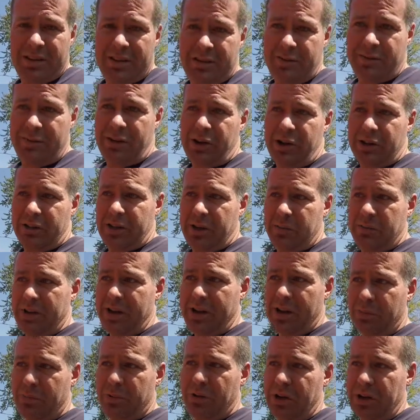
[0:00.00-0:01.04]
fog them
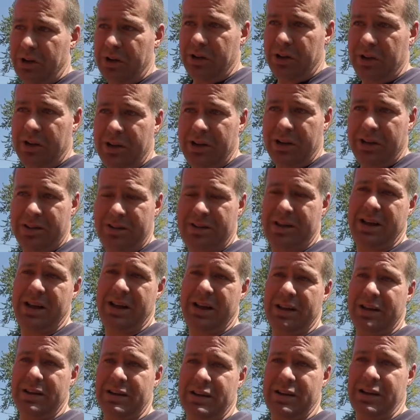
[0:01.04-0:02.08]
down pretty good,
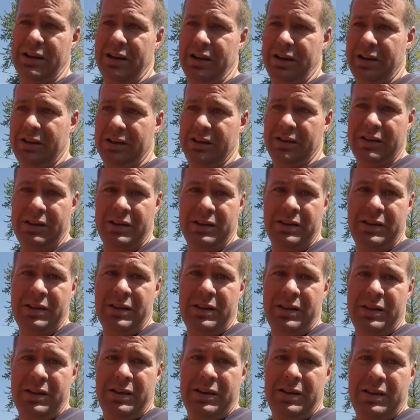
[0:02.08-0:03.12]
and
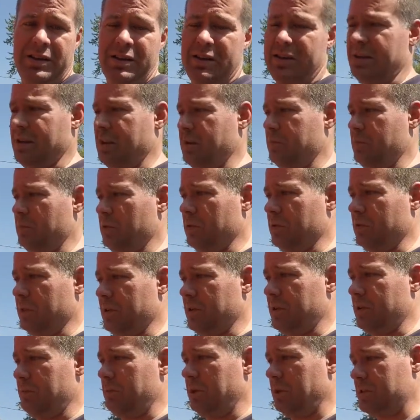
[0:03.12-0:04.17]
then
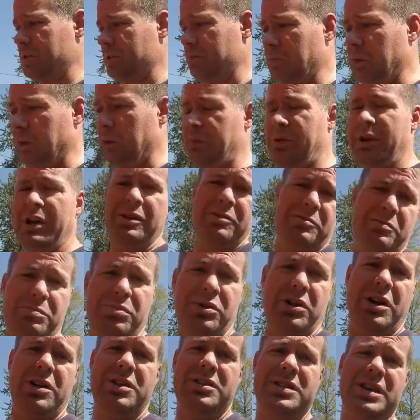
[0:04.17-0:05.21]
we'll mix up more paint,
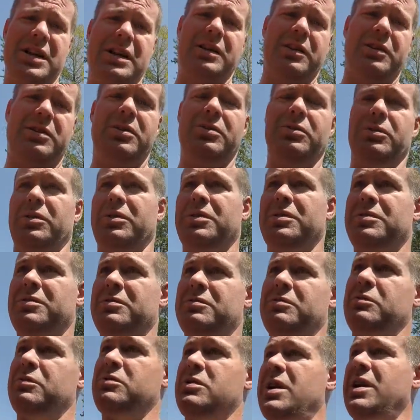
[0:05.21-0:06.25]
put on a second coat.
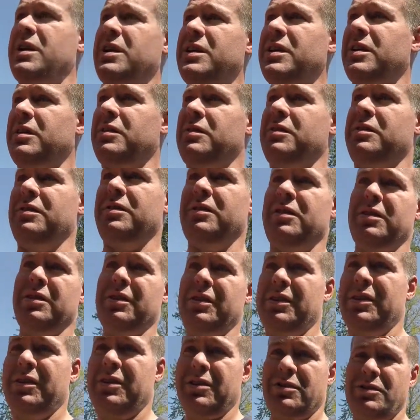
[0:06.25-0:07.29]
Try to get
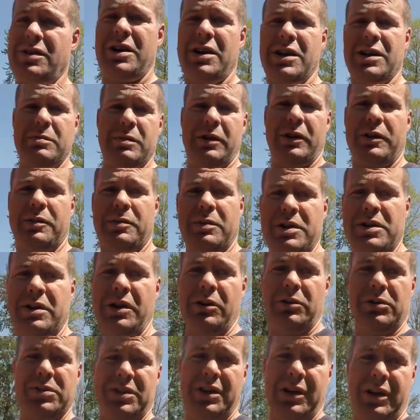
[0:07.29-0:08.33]
about three
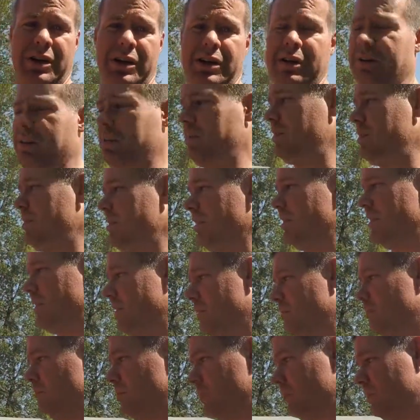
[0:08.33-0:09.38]
coats on,
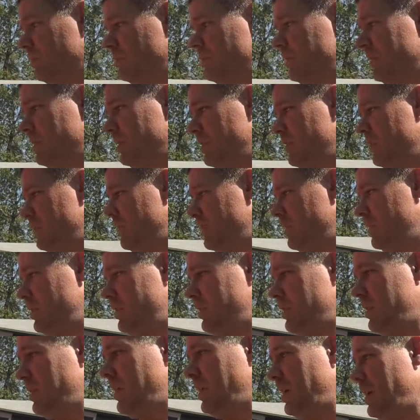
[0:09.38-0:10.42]
you
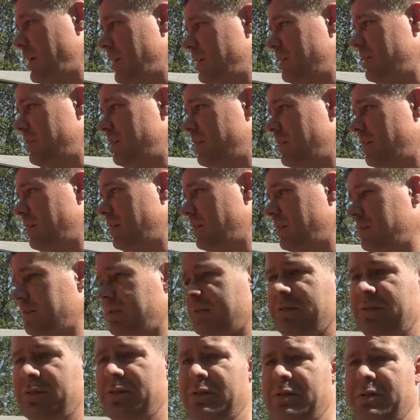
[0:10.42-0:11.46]
know,
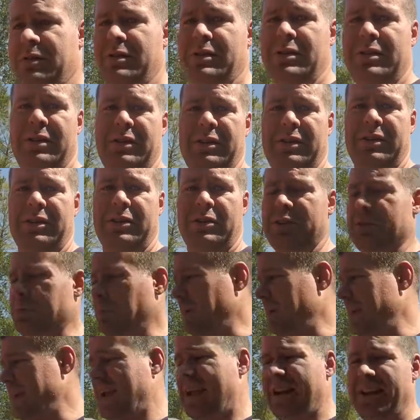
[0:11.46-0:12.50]
it's
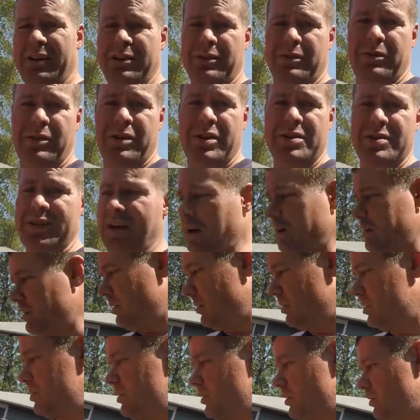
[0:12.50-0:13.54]
about 80 degrees out
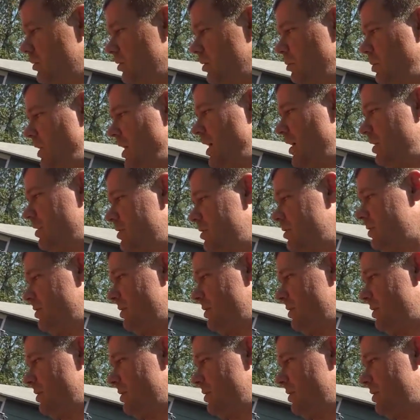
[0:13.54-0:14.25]
here, so the paint